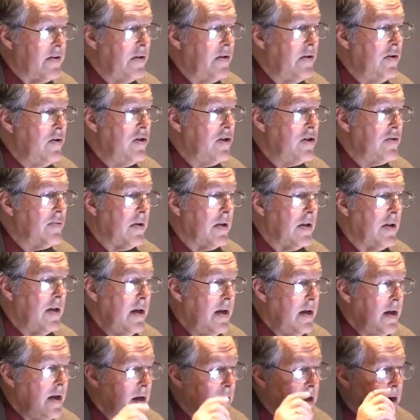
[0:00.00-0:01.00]
The usual
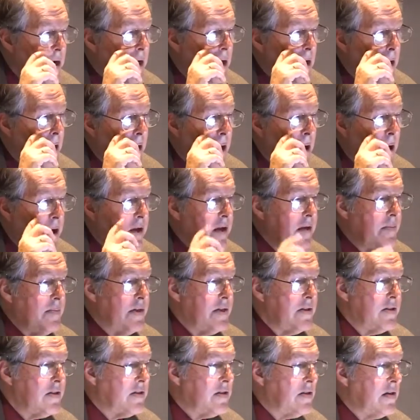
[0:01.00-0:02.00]

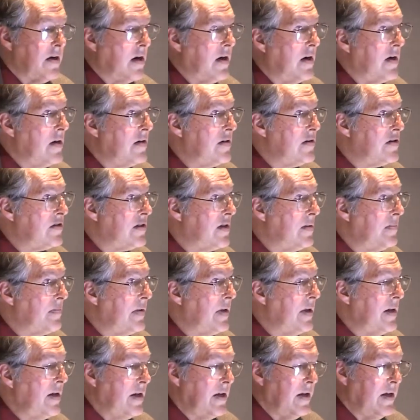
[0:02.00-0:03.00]
arguments are
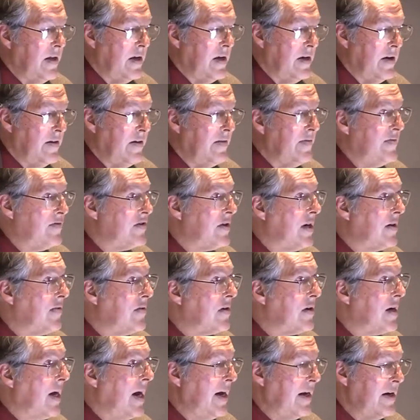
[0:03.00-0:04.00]
simply
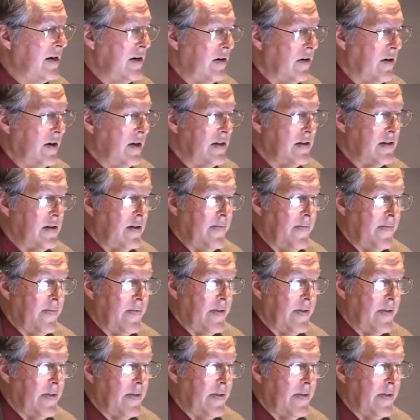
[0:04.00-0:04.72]
several categories.